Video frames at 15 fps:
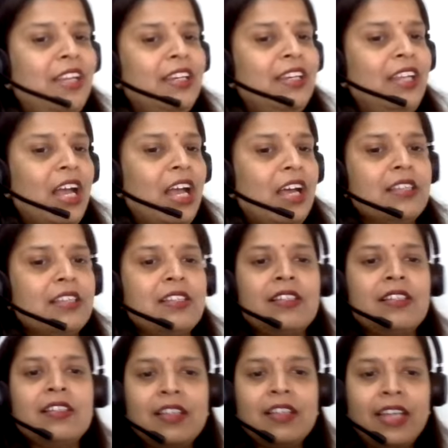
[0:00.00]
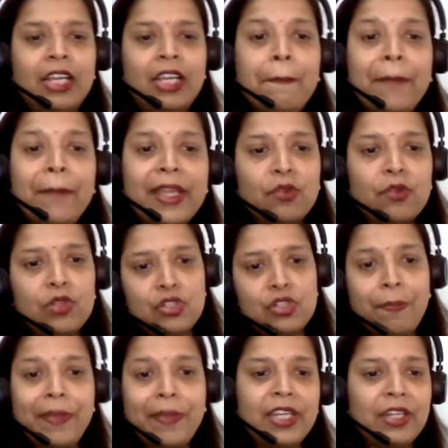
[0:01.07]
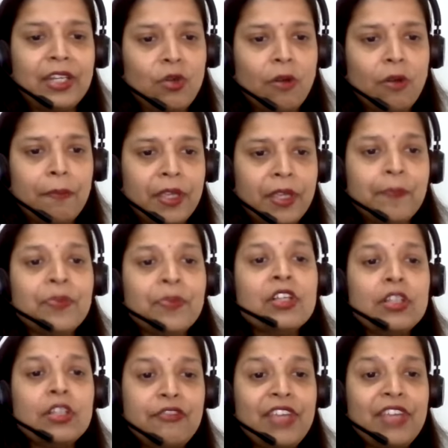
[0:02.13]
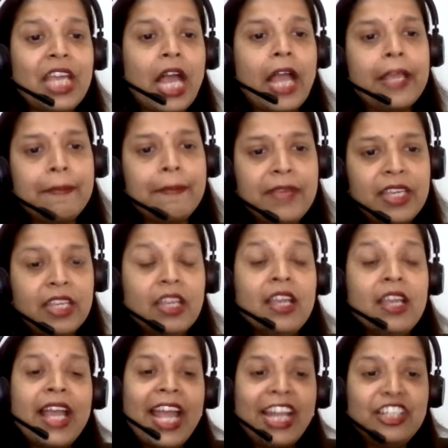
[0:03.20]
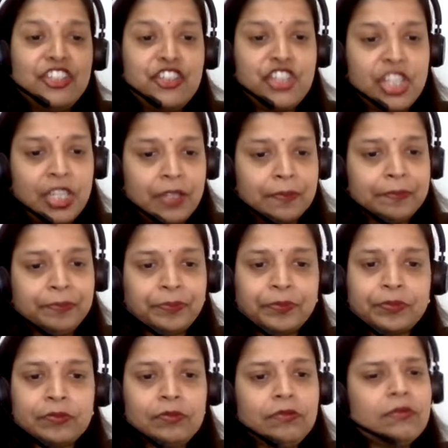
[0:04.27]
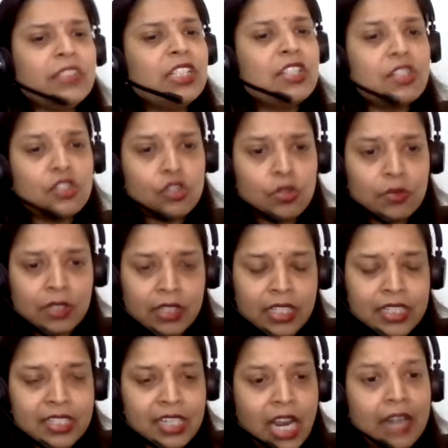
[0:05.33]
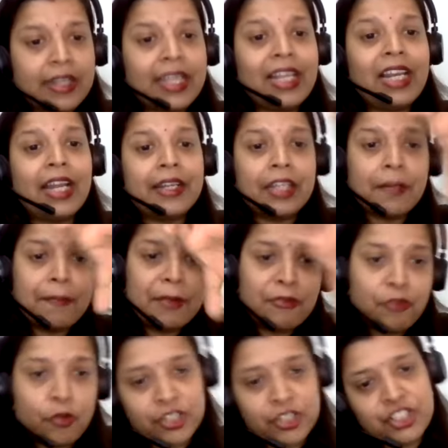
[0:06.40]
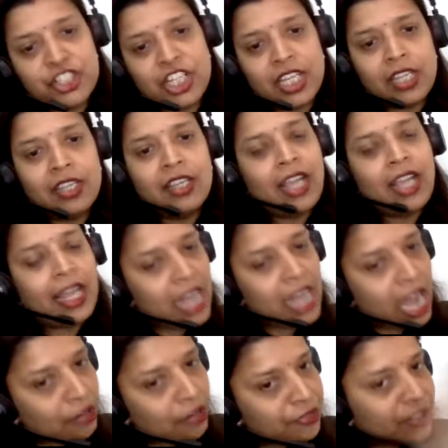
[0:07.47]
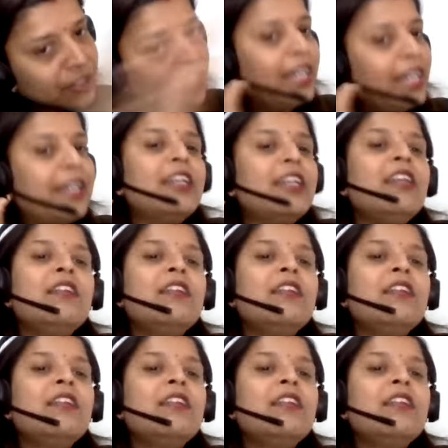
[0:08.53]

in class, take a pen also, pen and copy. VIB and G. So starting letter before G and after letter